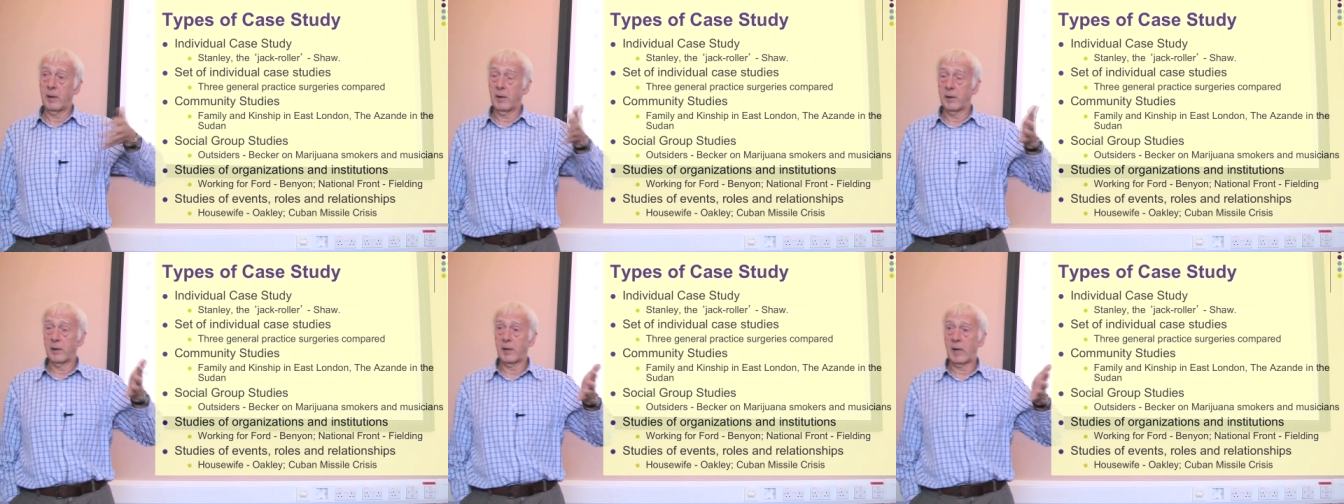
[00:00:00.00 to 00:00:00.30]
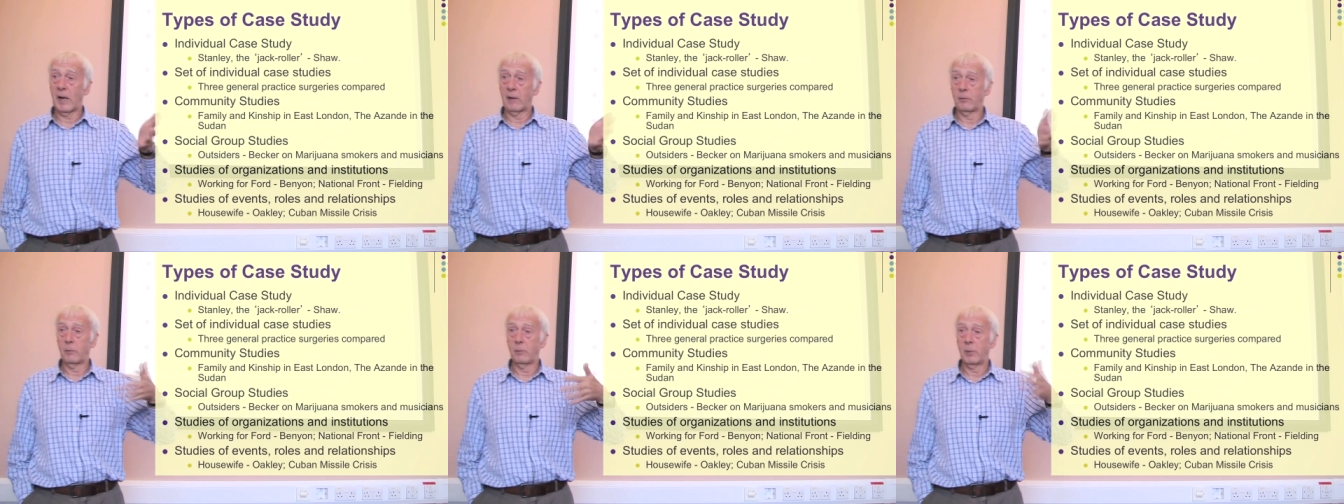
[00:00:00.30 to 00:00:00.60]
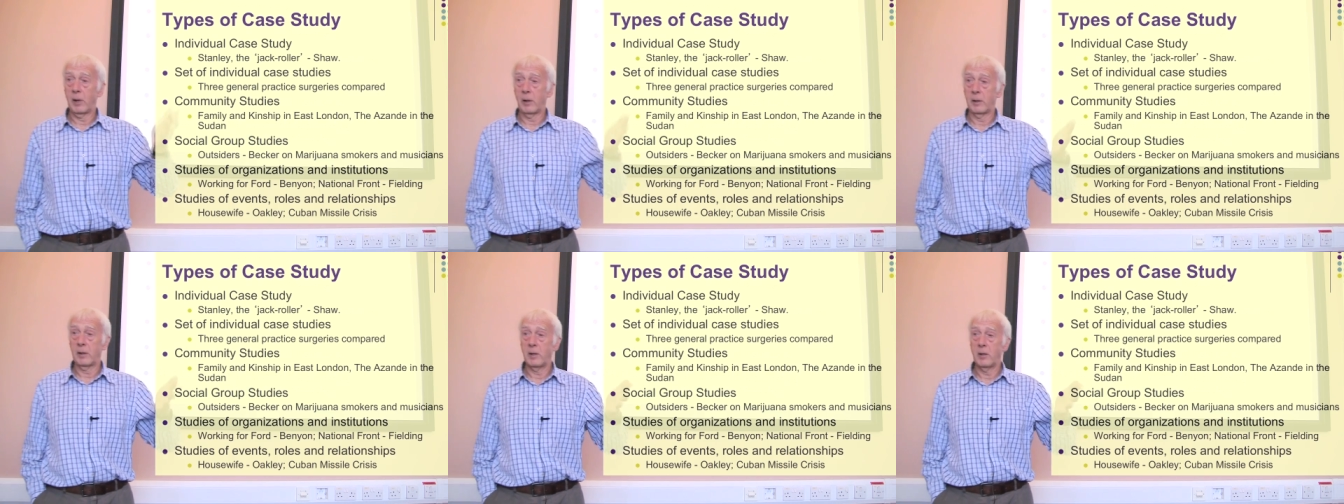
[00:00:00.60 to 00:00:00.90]
undercover and
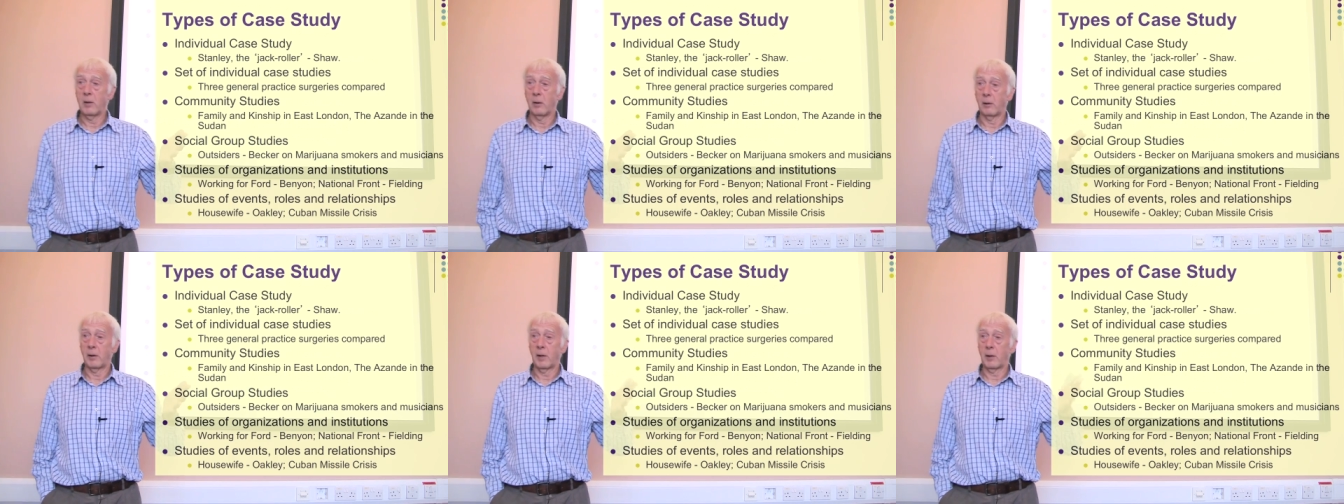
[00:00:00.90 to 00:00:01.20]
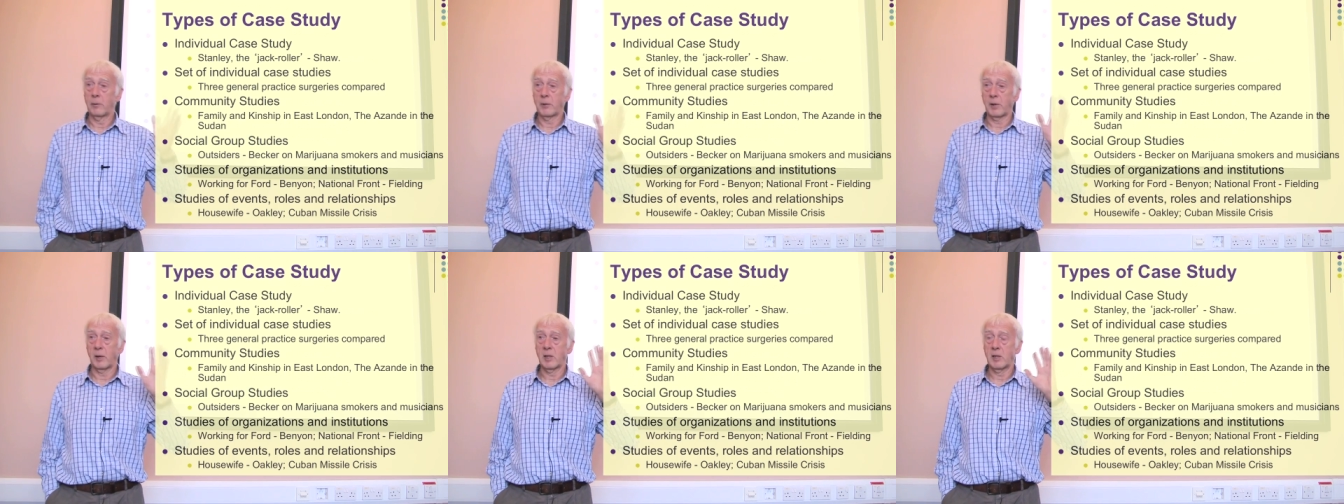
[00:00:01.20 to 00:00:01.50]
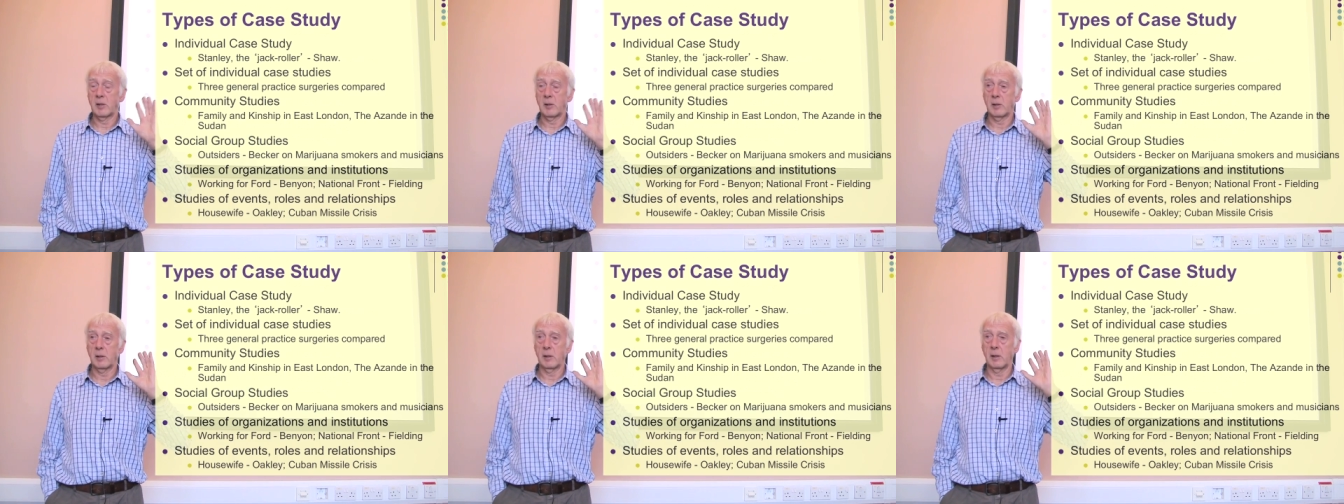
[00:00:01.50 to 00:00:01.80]
partly not. There was,
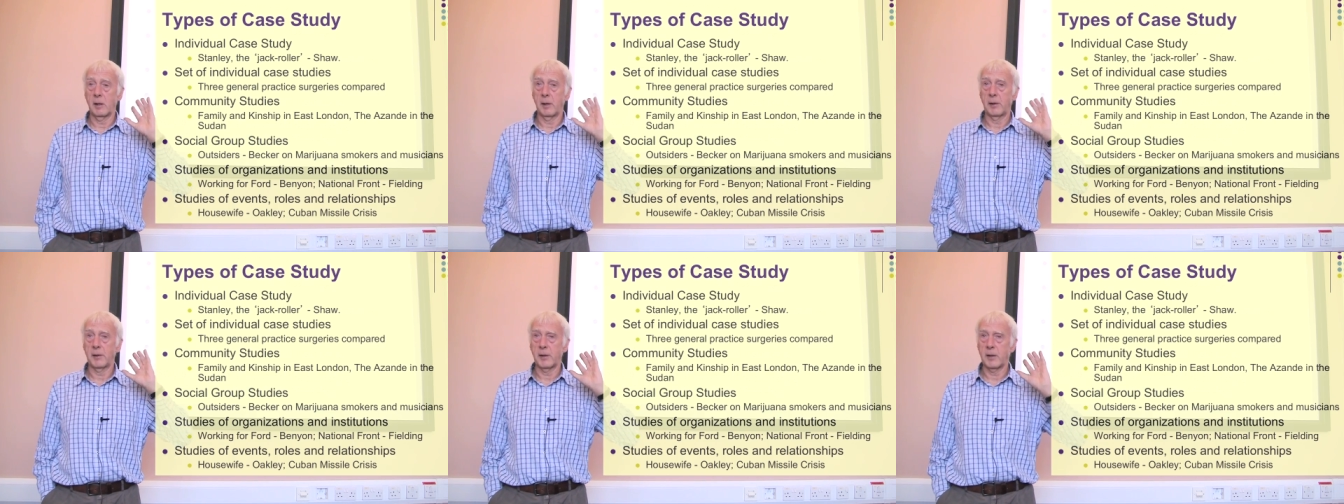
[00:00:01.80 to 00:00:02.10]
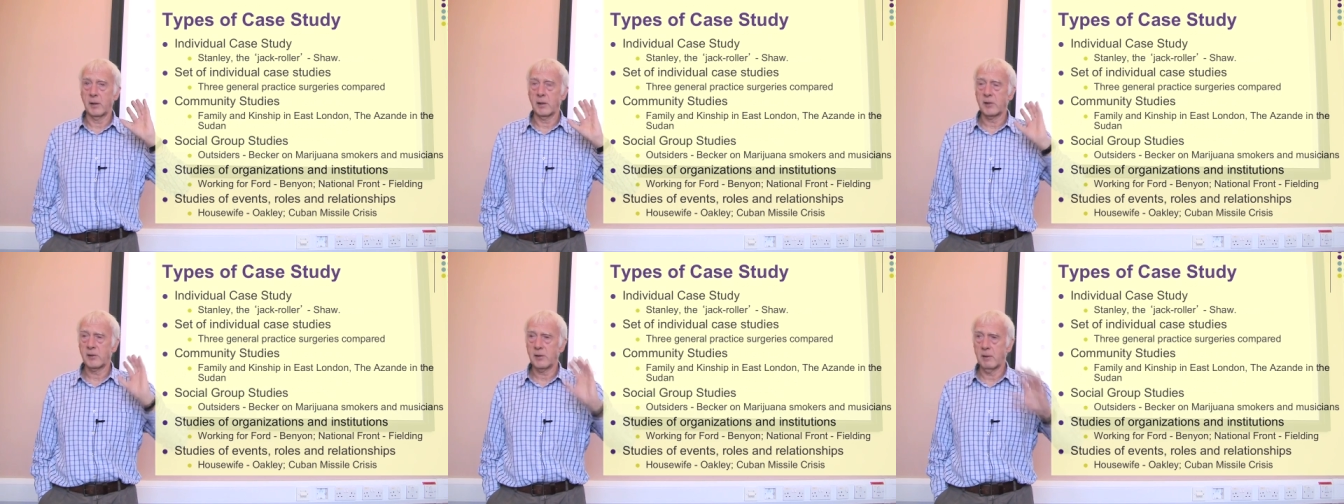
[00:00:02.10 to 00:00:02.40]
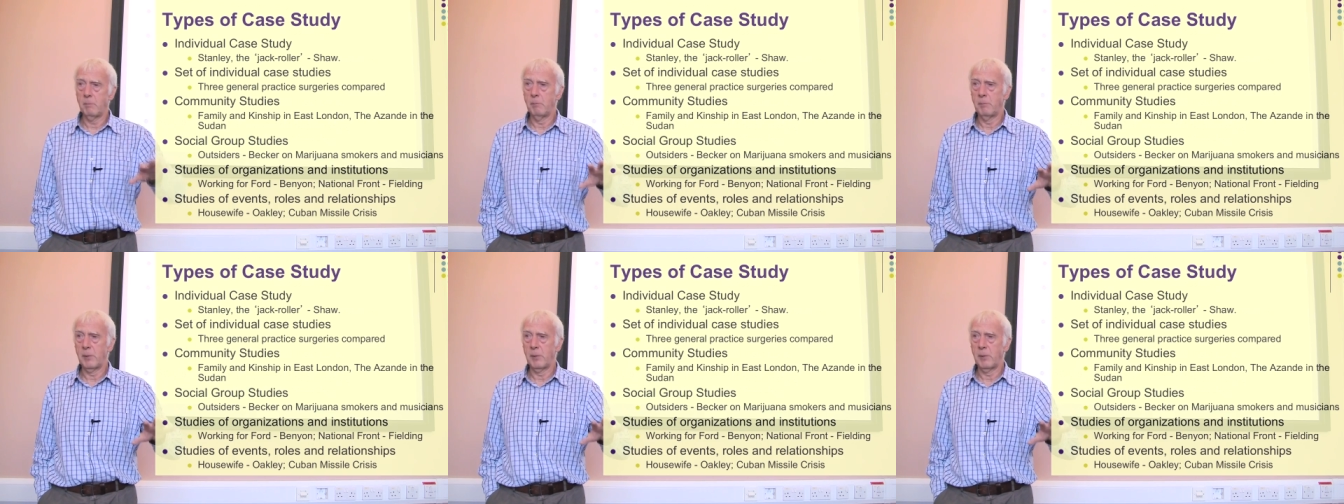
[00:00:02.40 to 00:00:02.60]
I think some